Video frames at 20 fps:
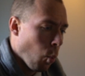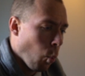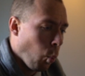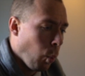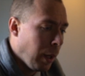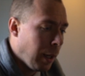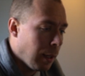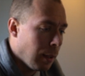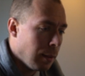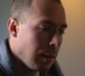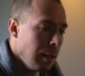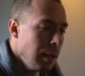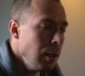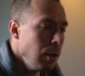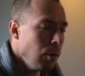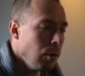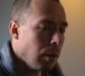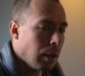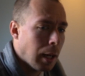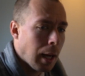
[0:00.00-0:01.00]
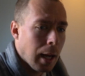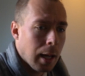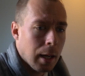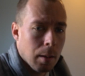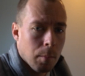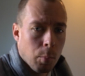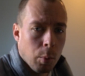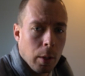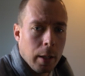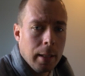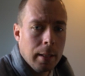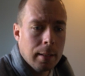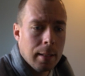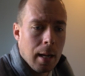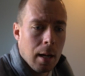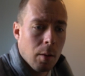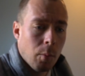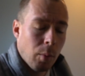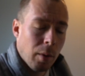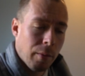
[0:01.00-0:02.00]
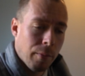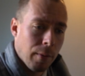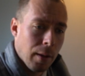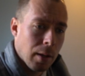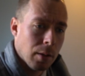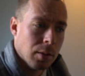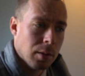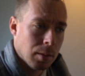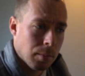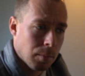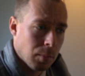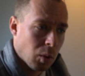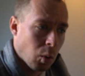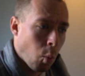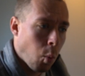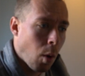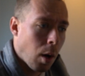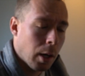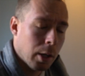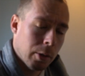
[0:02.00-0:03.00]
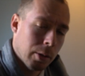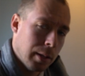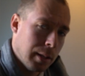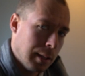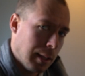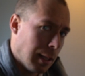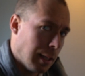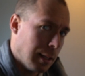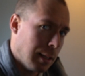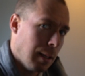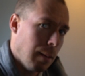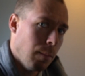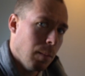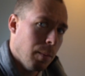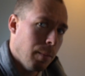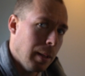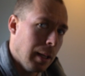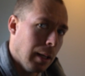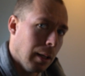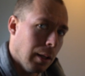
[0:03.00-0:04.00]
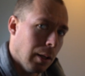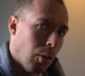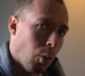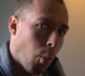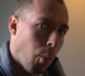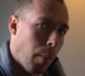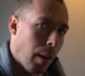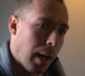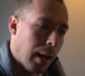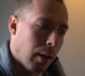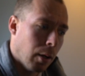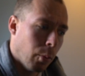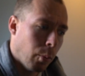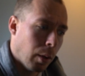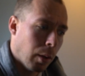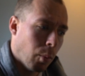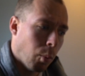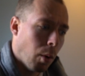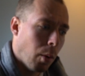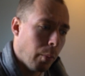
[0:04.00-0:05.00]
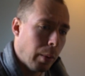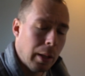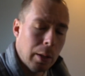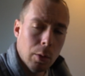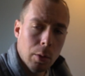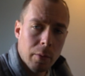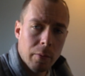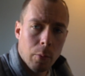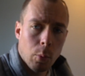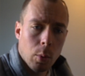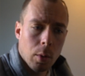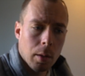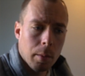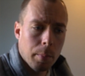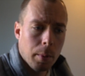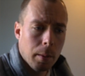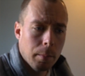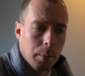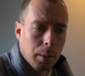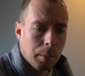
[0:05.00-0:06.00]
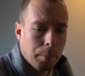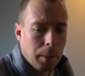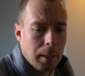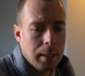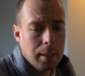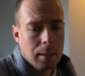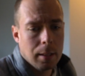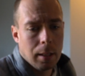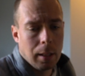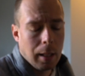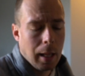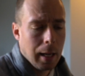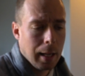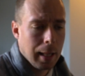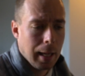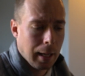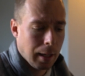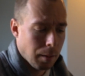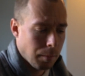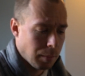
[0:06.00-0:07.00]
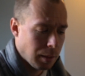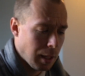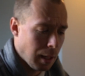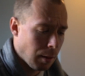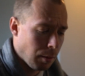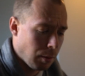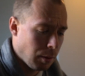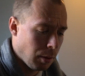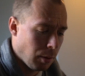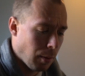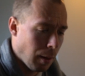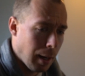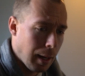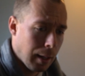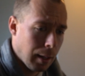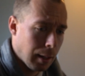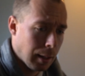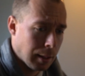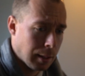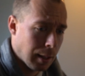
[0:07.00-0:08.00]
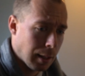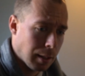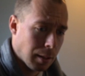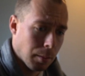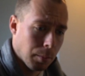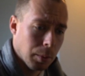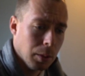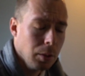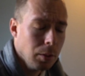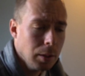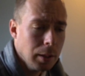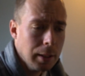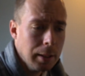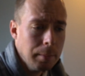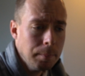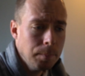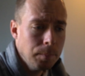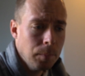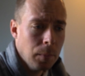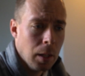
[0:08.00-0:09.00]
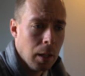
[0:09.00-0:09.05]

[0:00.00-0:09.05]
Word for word: we continue to kind of break down we found some quadrants that seem to be a little better with what we look for in a public piece and a lot of that comes down to accessibility